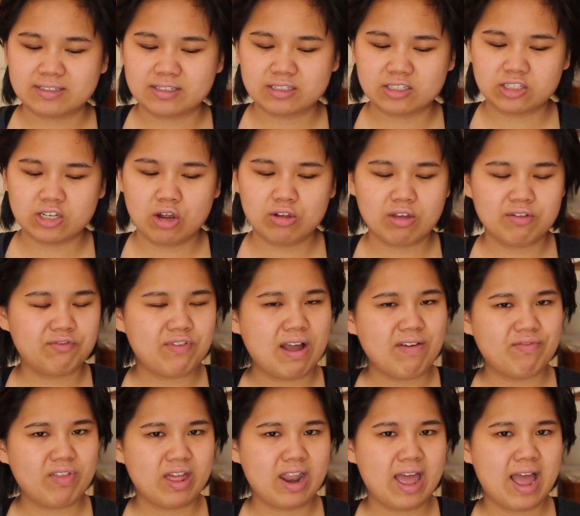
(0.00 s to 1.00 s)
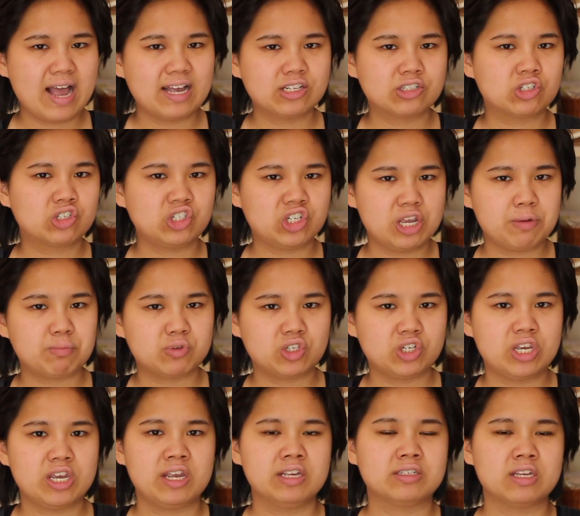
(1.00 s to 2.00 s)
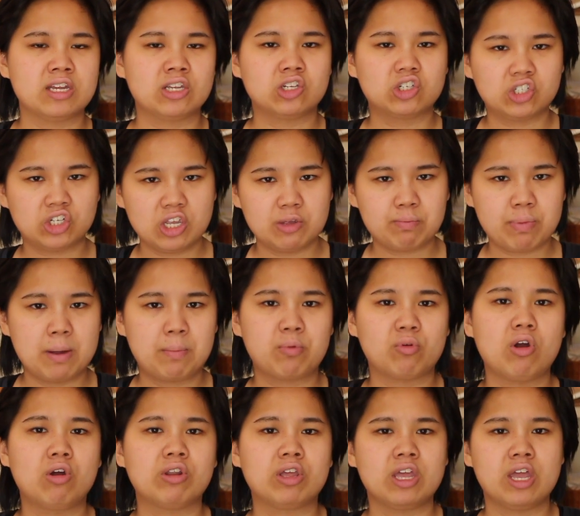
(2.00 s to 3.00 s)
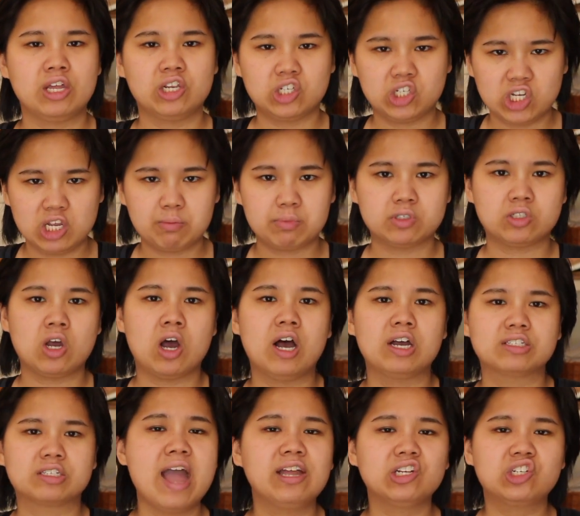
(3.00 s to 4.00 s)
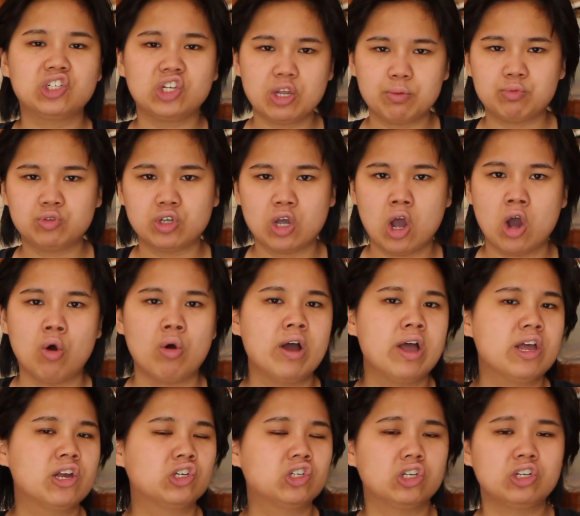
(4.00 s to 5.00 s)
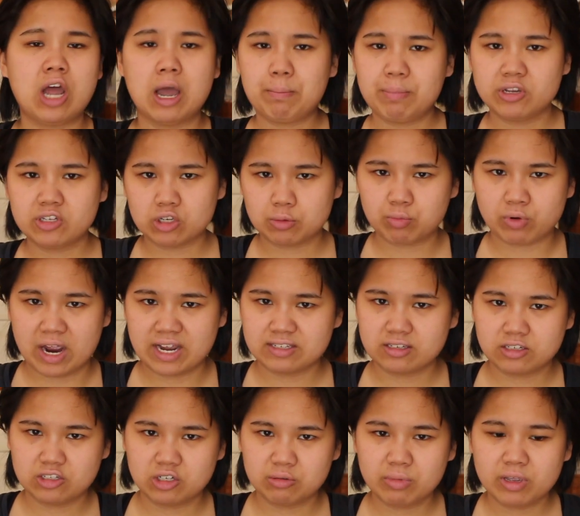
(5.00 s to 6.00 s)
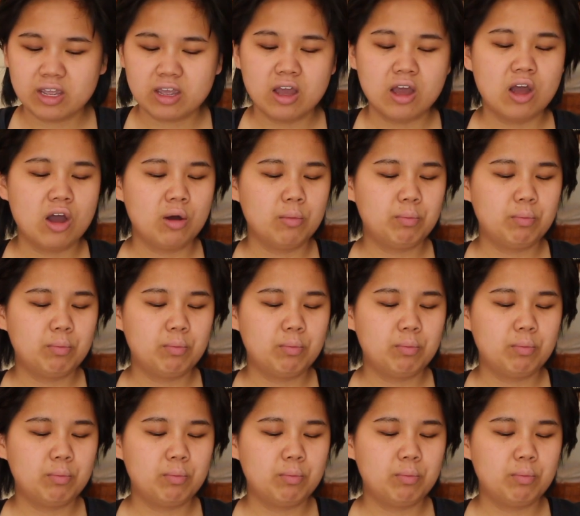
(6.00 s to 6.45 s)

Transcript: so the fact that it has cheap cheese and cheap pepperoni and cheap sauce and cheap dough should not be surprising to me,